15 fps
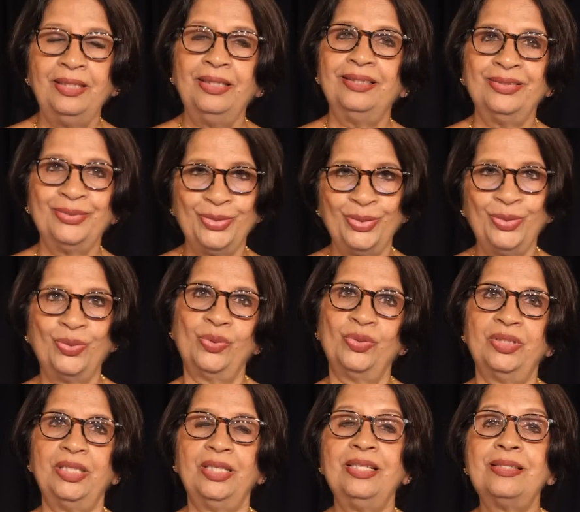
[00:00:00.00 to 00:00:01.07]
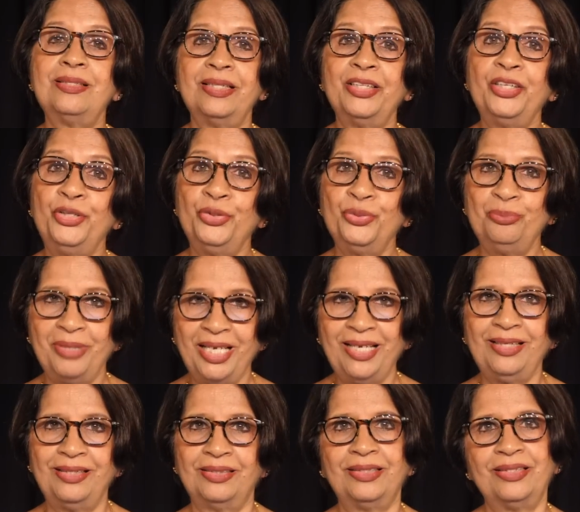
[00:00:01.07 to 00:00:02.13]
Her goal is the
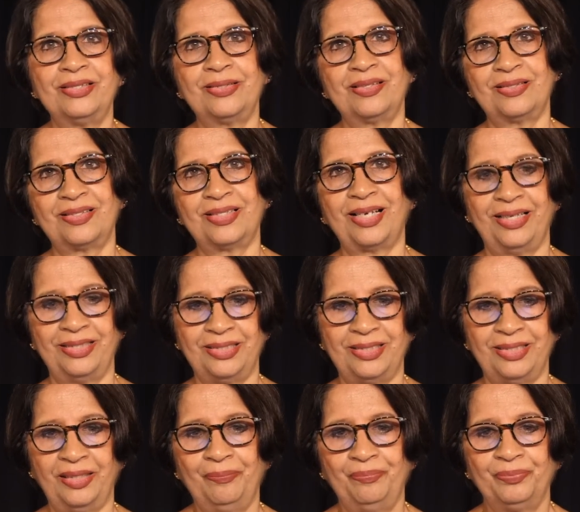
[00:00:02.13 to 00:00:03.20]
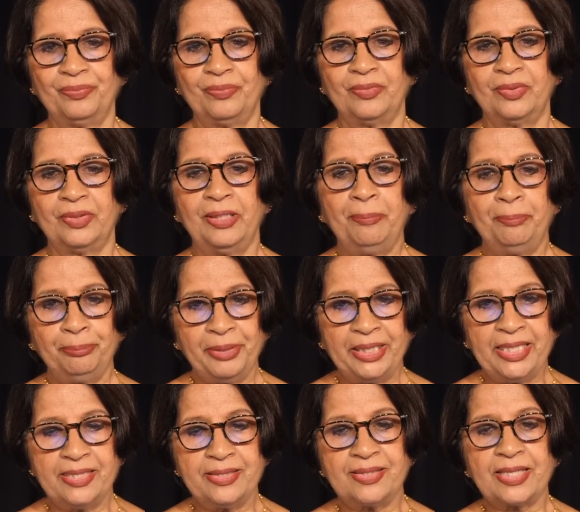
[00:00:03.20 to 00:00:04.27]
humane society.
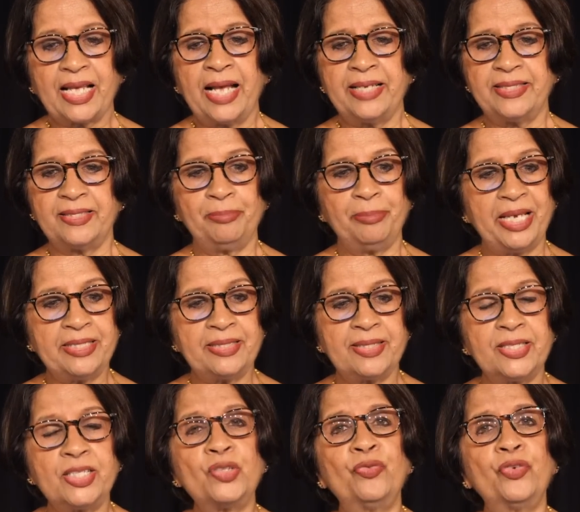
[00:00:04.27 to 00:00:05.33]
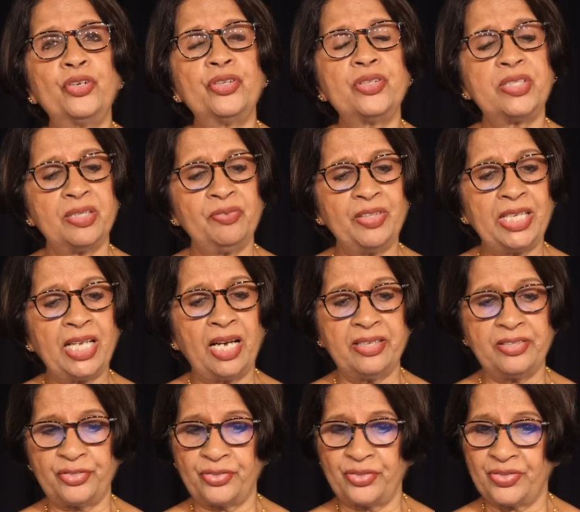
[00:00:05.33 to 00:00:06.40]
Peace as the basis for a
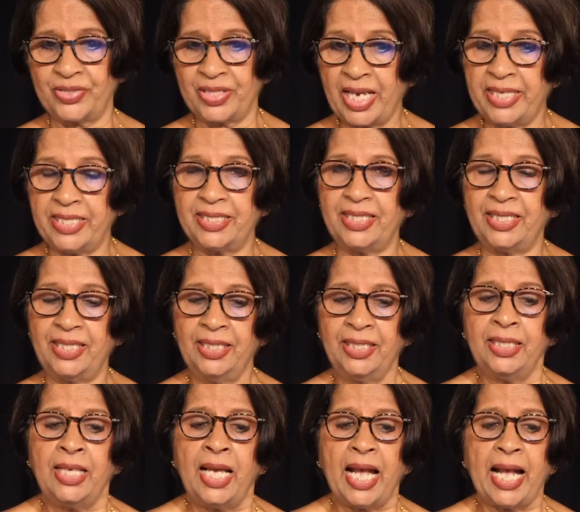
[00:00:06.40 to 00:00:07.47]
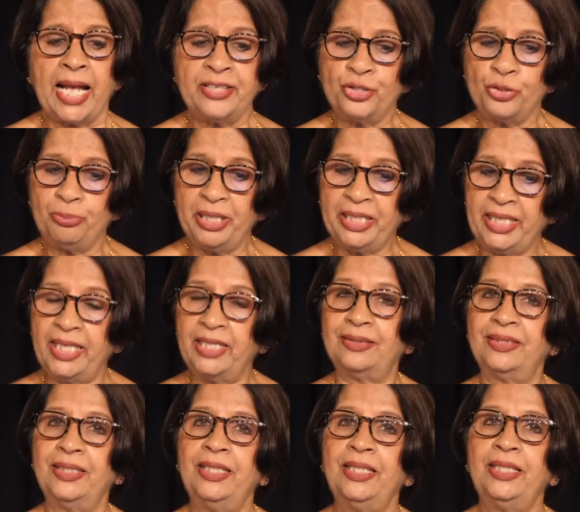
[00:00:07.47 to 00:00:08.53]
civilized society has to
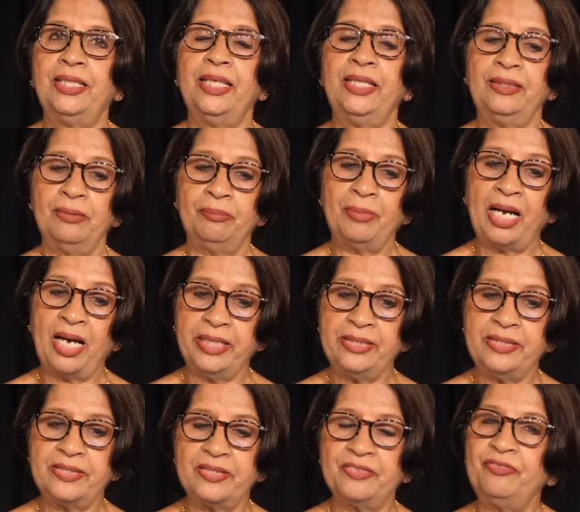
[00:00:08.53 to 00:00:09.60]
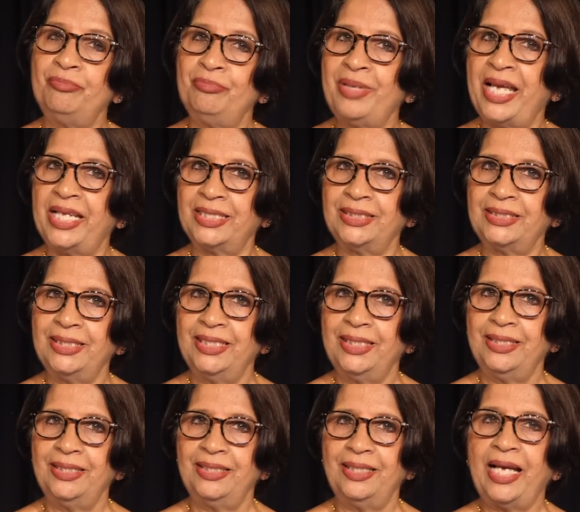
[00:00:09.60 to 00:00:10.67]
begin in the minds of men
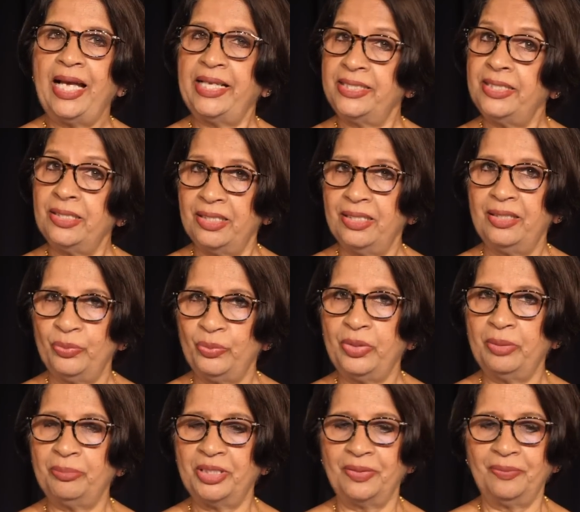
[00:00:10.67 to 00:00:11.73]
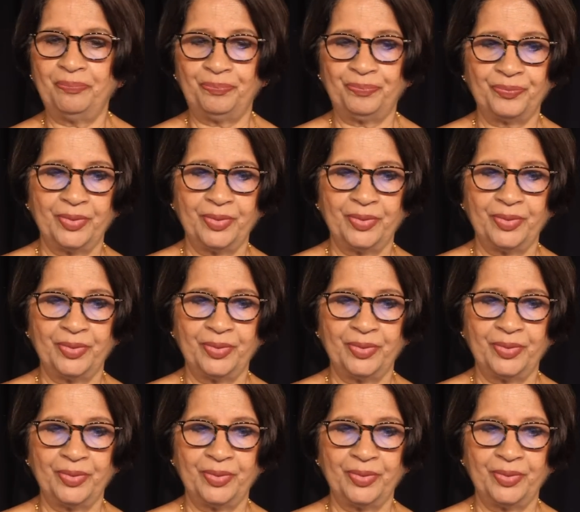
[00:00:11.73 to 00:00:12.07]
and women.